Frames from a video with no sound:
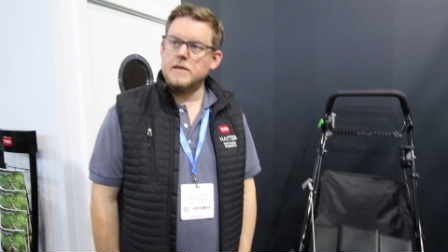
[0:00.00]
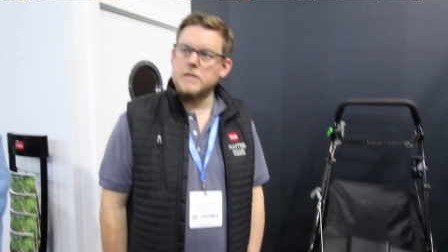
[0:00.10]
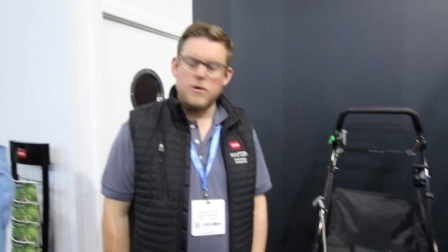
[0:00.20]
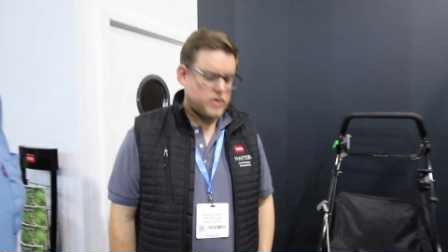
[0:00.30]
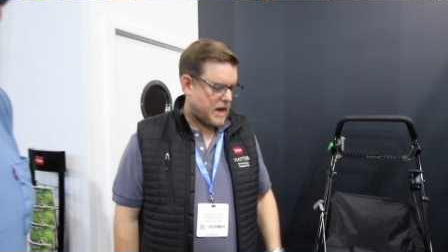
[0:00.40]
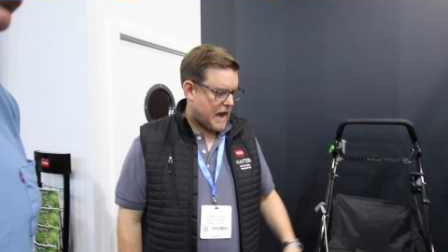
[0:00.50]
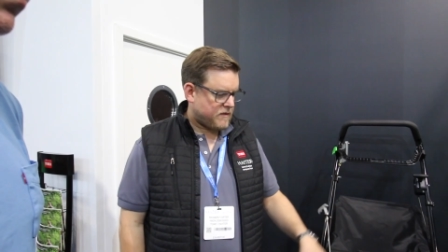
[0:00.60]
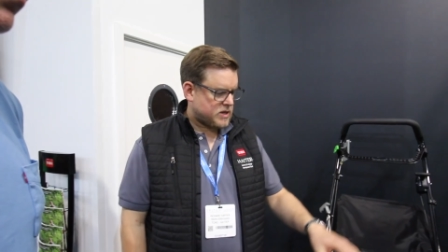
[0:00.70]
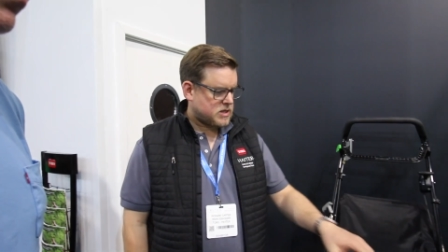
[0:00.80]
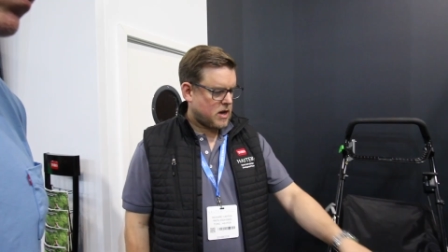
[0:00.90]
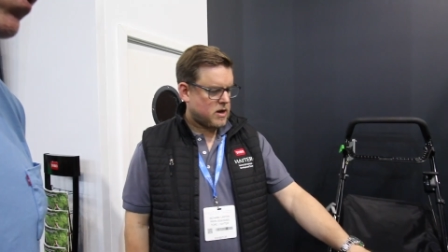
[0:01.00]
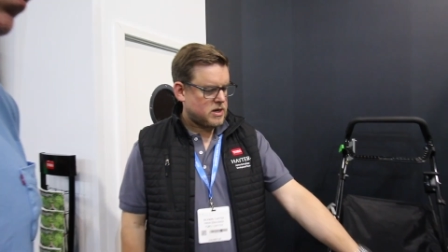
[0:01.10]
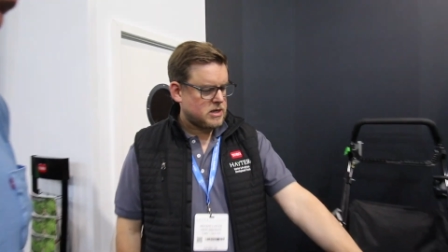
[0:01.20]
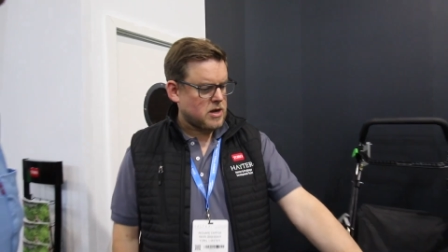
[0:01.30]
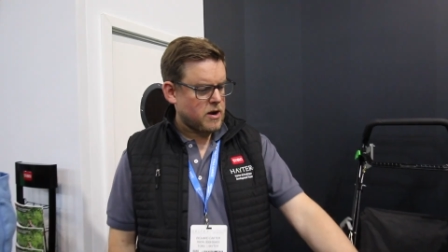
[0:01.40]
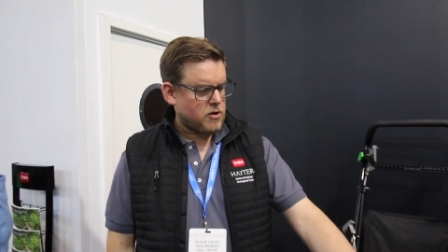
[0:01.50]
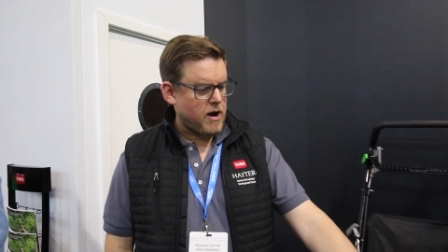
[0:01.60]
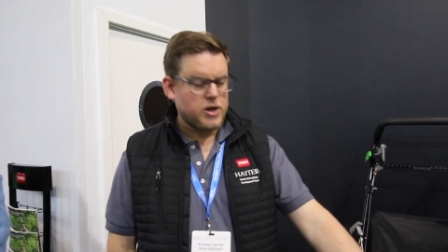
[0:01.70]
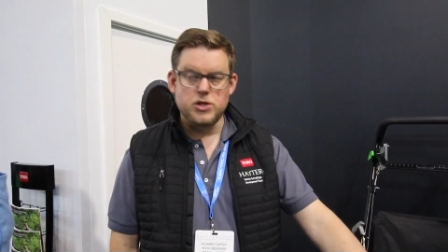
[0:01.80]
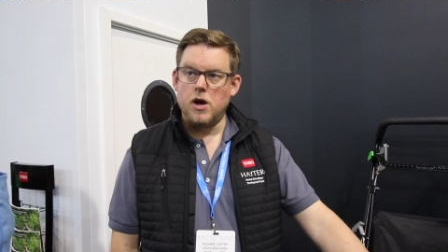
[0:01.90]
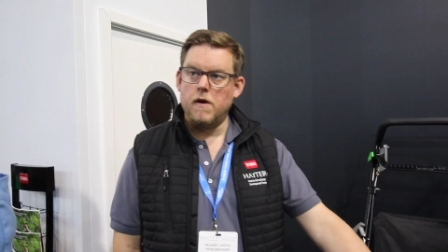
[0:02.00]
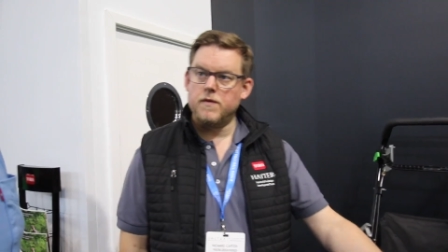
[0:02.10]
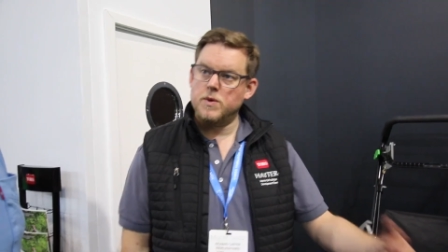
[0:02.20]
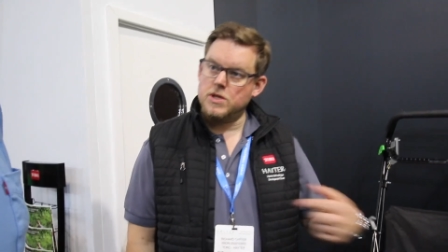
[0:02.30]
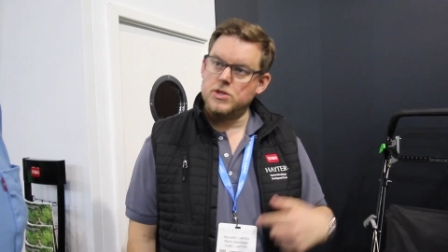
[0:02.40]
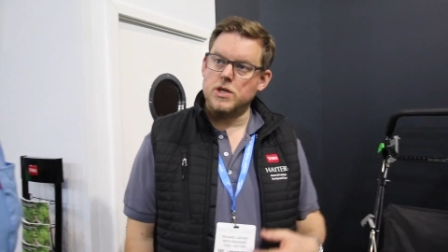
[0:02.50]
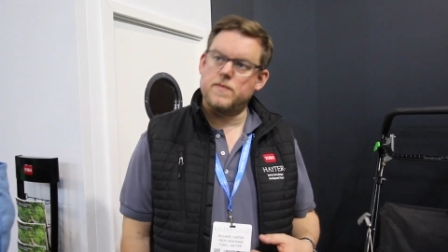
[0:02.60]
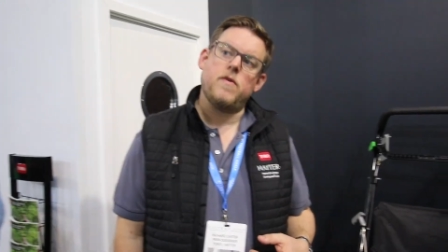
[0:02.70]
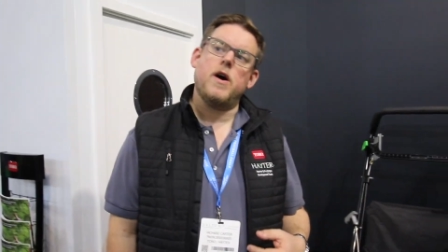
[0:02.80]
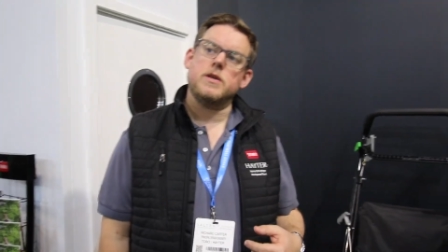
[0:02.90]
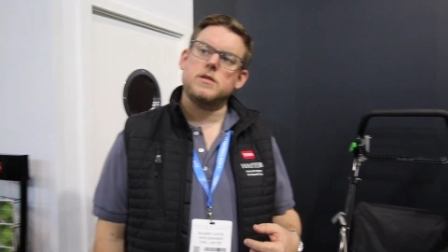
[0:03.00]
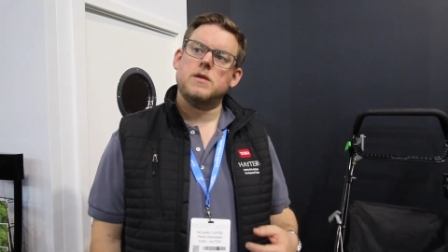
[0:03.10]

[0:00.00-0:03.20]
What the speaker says: So they have a certain designer crankshaft which is just for us.